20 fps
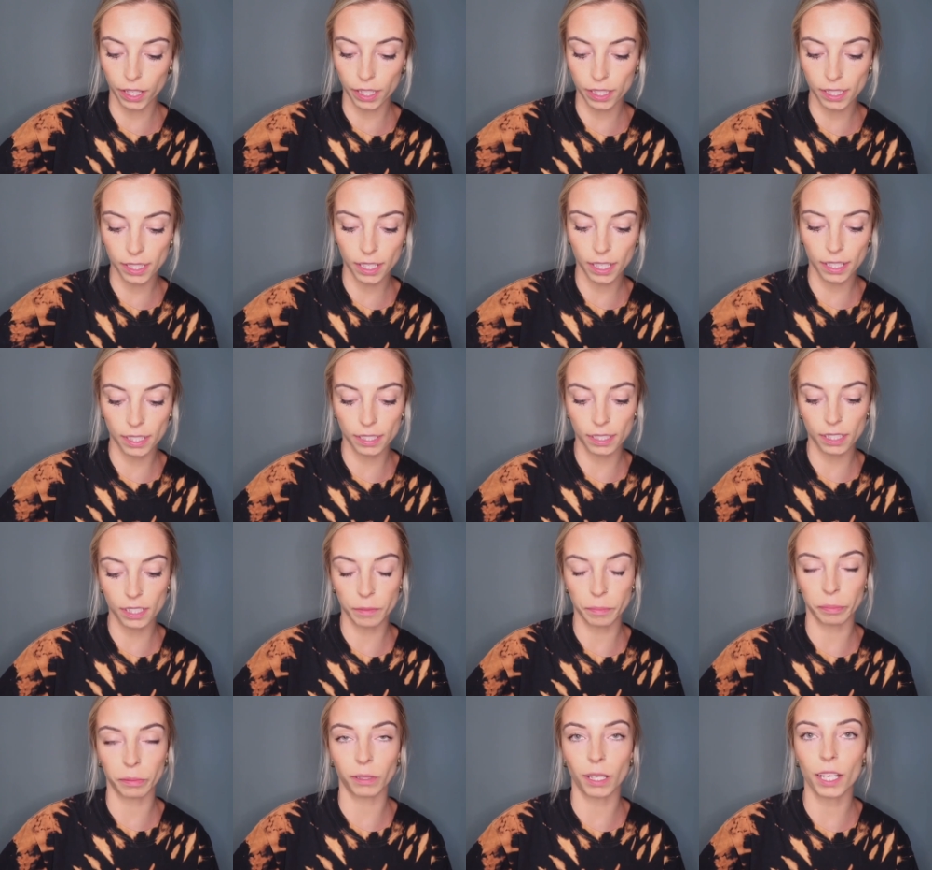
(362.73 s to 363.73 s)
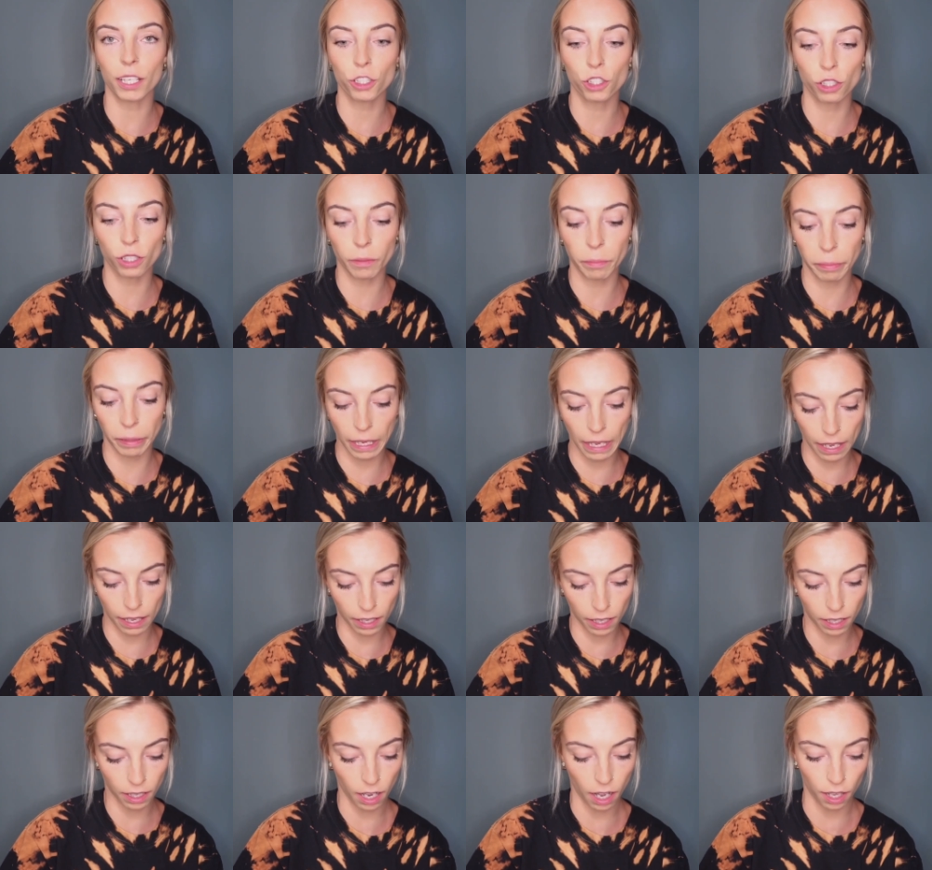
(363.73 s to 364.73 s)
this is this blush
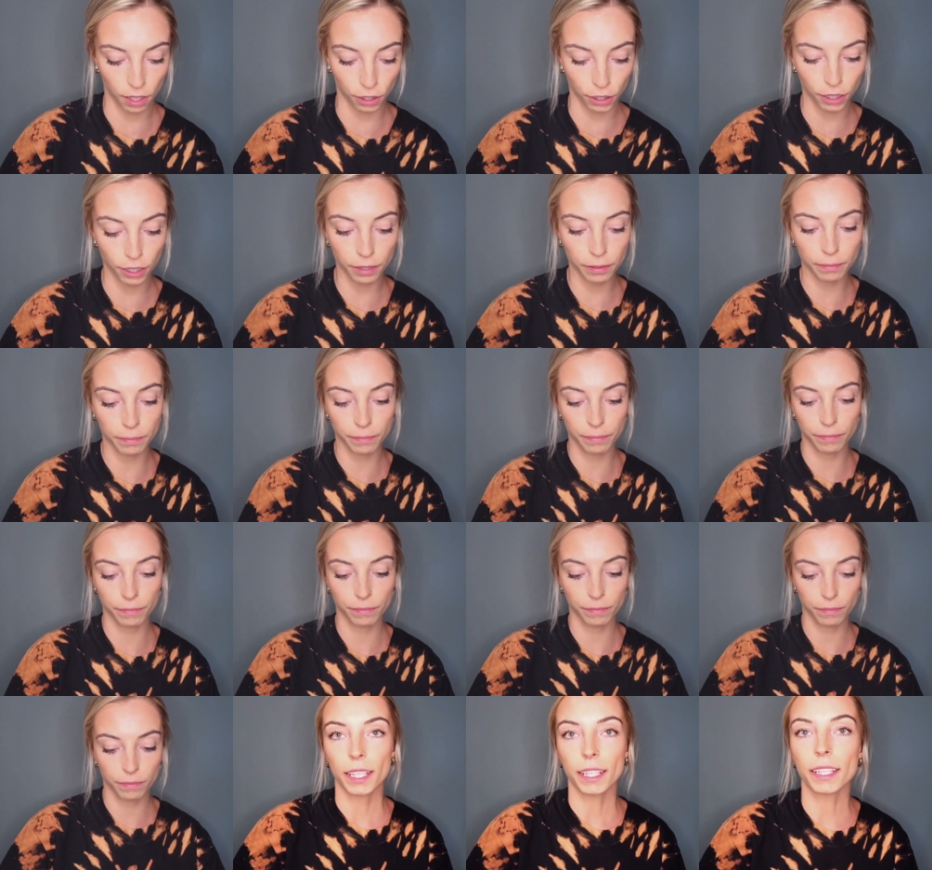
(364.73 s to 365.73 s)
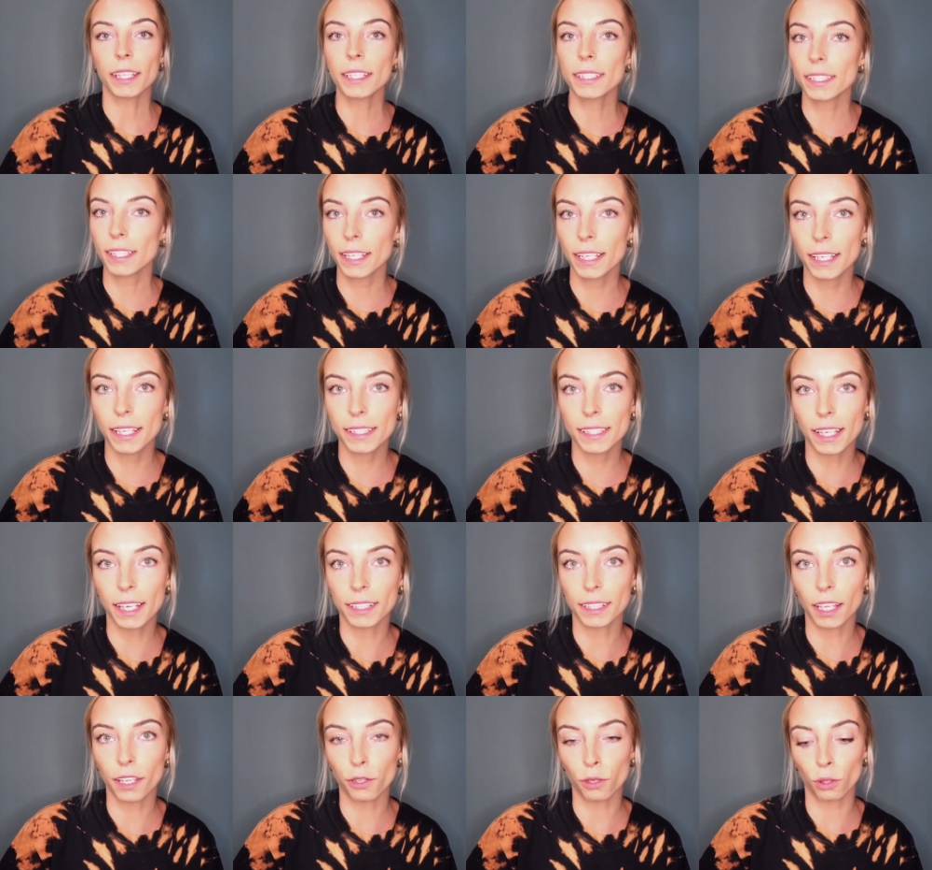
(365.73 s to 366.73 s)
pink color. This is
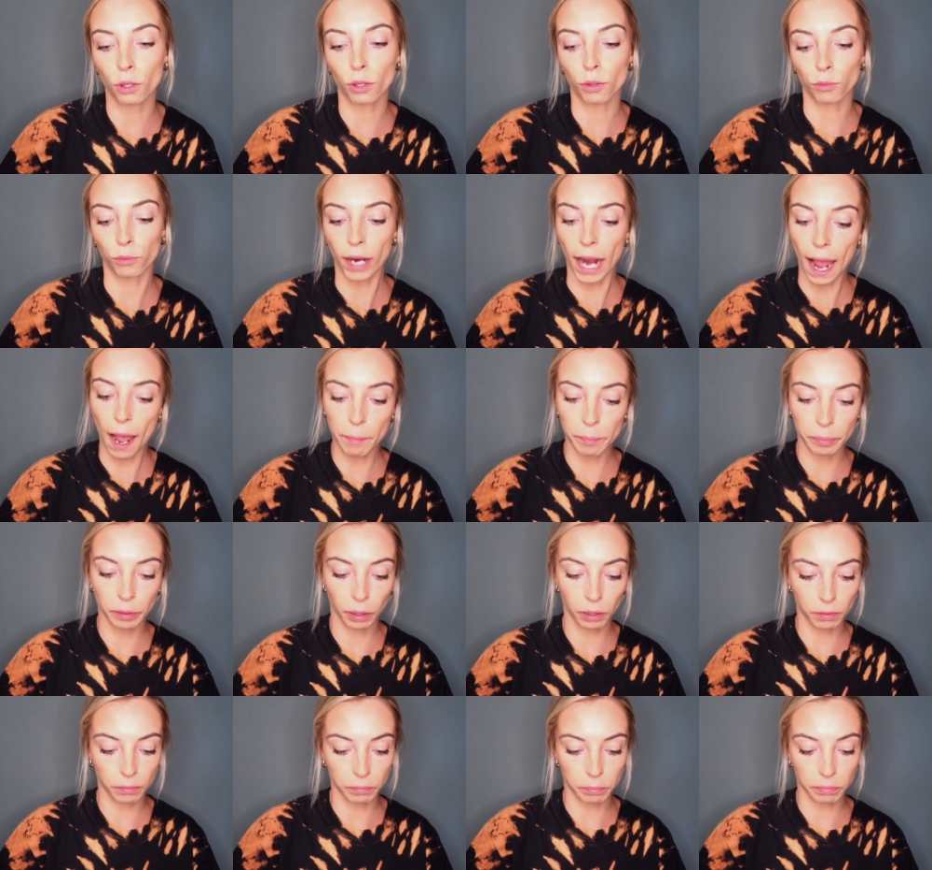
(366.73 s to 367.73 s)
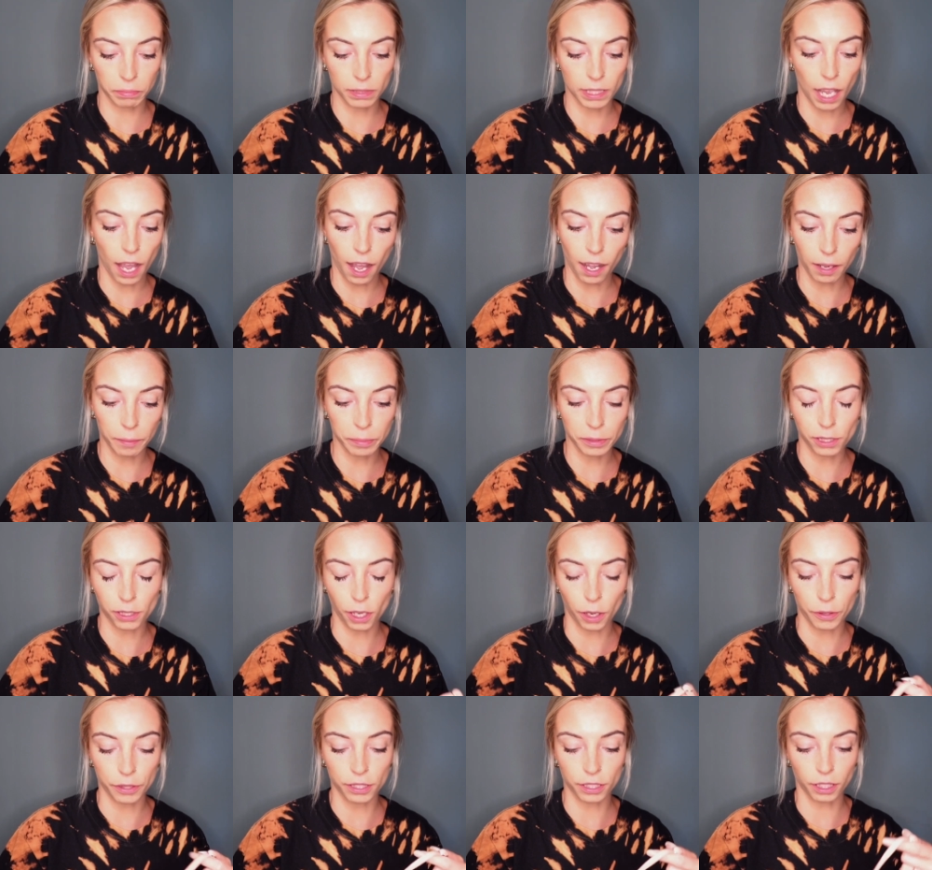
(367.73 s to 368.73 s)
another wrap top,
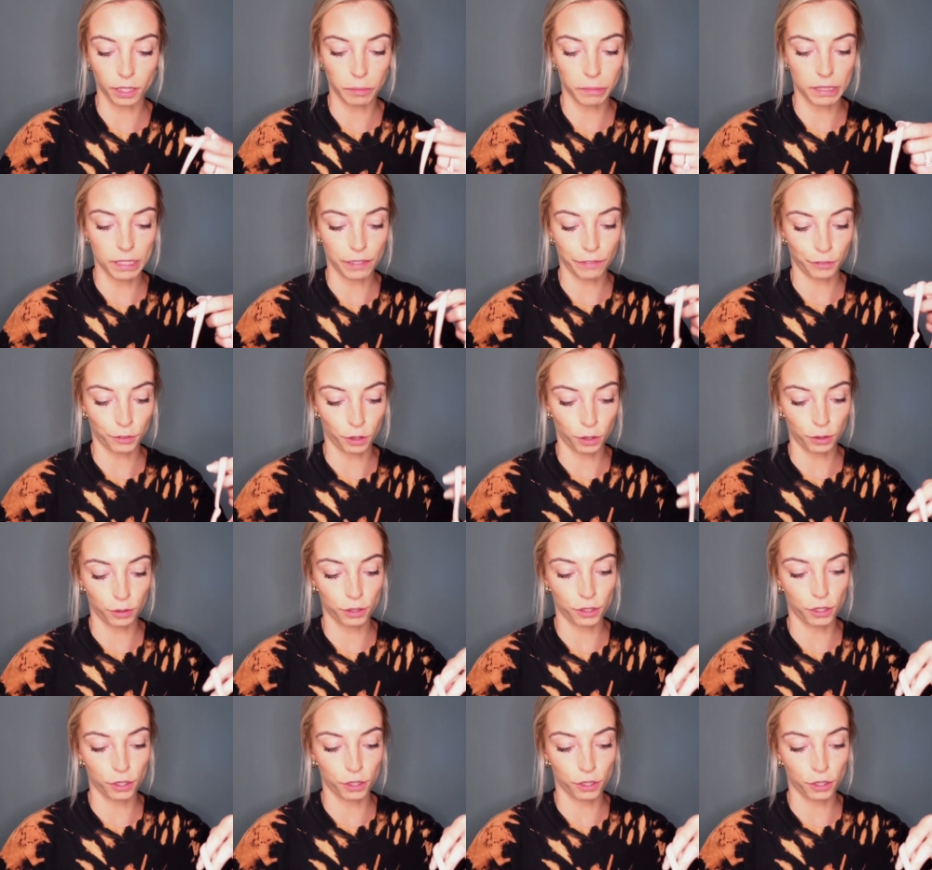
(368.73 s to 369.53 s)
so it's going to be difficult